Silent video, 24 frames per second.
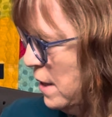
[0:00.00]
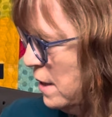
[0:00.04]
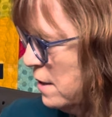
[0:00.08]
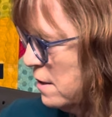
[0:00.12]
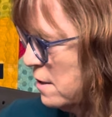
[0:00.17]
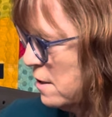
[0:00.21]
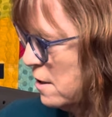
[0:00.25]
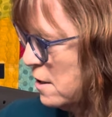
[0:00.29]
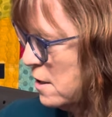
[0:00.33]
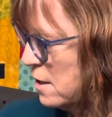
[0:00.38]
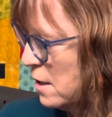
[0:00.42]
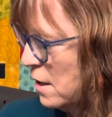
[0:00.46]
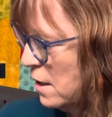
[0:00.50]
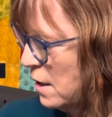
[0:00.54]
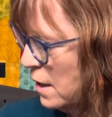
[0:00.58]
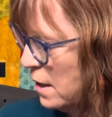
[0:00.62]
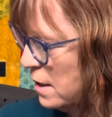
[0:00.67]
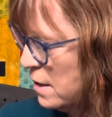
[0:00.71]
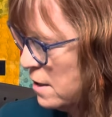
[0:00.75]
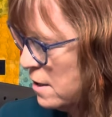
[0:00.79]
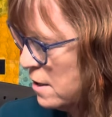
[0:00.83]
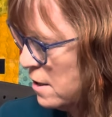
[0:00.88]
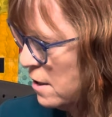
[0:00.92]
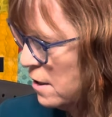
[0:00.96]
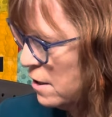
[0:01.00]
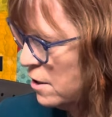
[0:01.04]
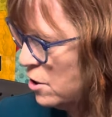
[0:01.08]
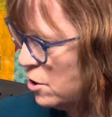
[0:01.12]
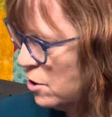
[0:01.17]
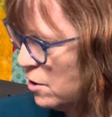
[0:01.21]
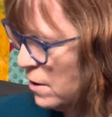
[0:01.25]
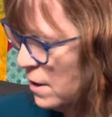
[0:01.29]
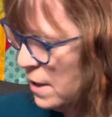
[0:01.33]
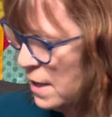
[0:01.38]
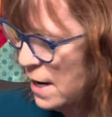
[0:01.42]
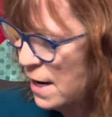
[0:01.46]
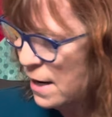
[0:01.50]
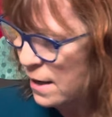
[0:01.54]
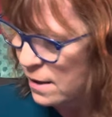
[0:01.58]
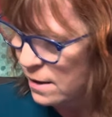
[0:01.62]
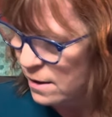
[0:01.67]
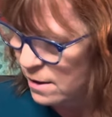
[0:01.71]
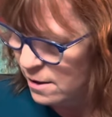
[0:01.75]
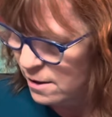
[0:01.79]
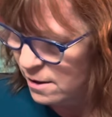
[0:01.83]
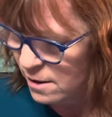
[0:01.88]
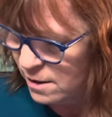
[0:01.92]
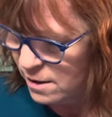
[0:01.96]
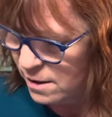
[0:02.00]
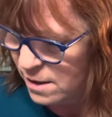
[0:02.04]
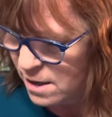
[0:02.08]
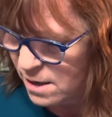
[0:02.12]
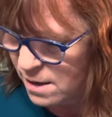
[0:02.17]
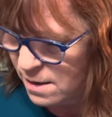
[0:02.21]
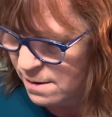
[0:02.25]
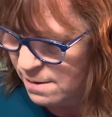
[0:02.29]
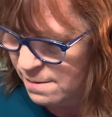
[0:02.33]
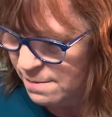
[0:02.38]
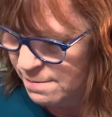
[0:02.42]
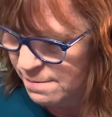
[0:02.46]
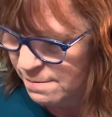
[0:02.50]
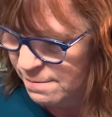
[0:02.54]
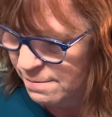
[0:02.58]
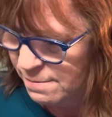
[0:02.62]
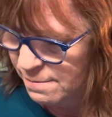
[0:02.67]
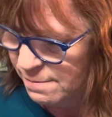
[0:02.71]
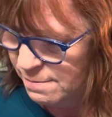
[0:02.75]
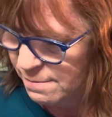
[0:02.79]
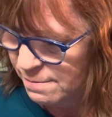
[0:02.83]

this is gonna get stitched on next. Um,